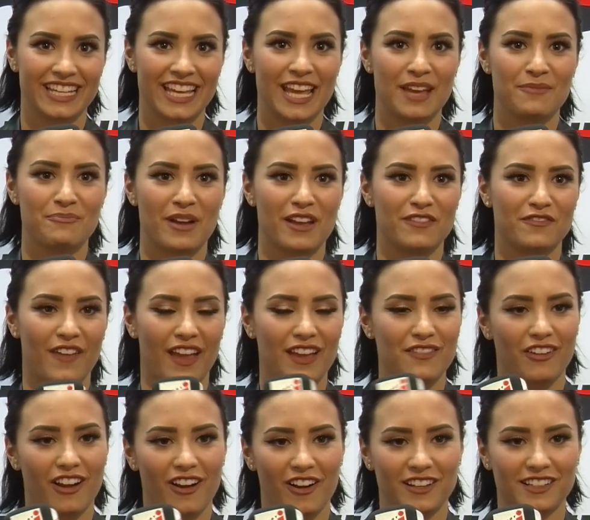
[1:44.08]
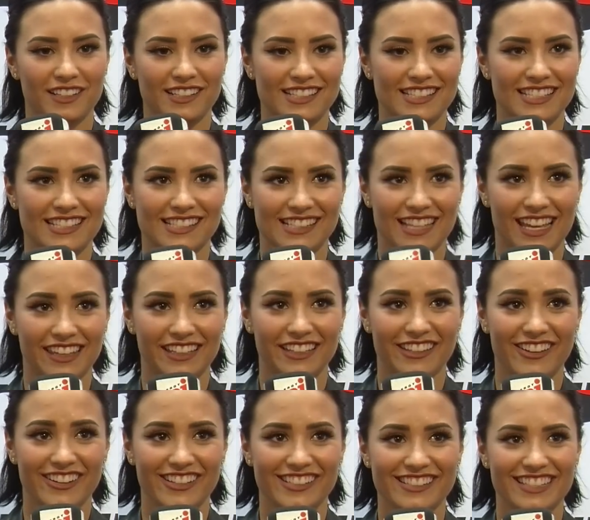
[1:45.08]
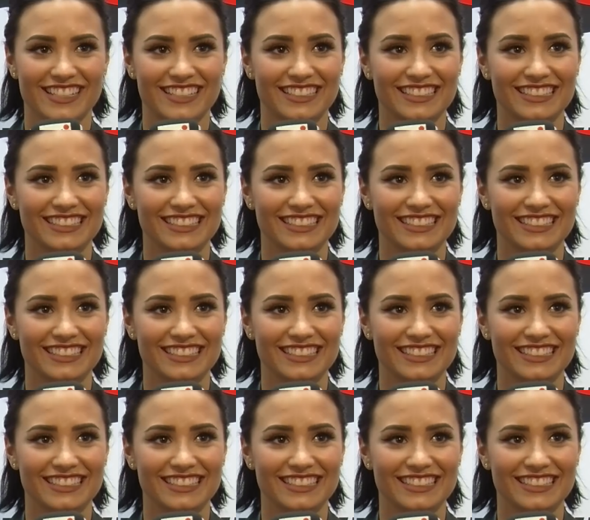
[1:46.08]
My favorite artist is Kelly Clarkson.